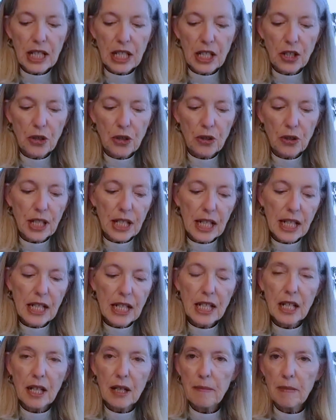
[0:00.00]
in your
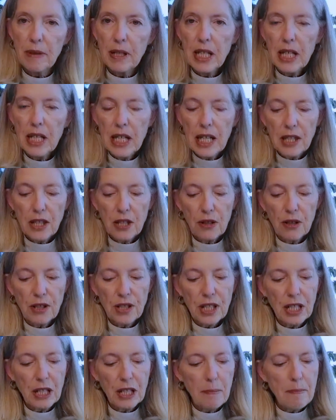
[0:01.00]
kingdom, there
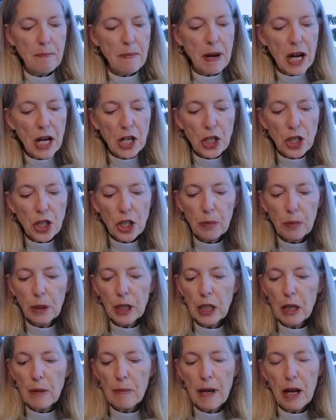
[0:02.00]
is an
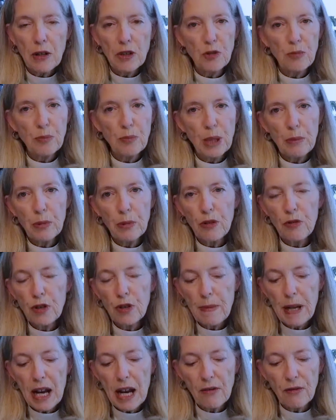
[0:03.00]
immeasurable amount of people
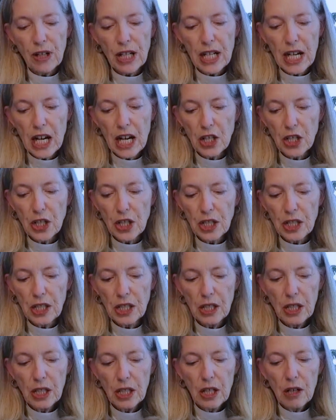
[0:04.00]
from every
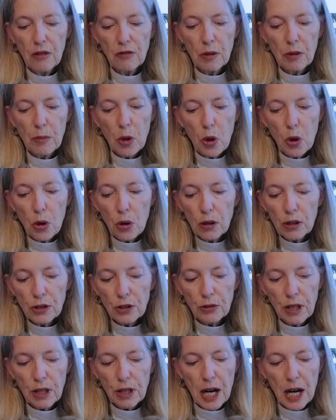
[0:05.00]
nation, from all
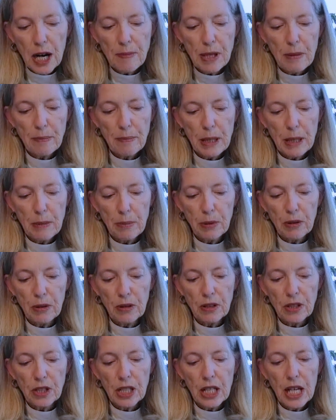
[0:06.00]
tribes and
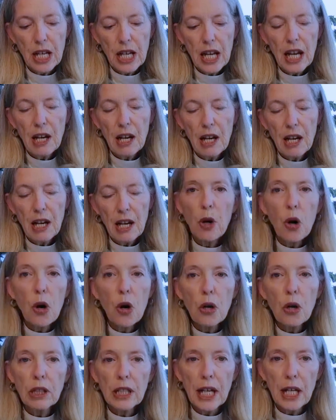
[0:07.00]
peoples, and from
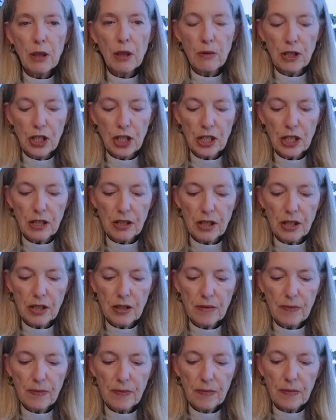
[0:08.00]
all languages.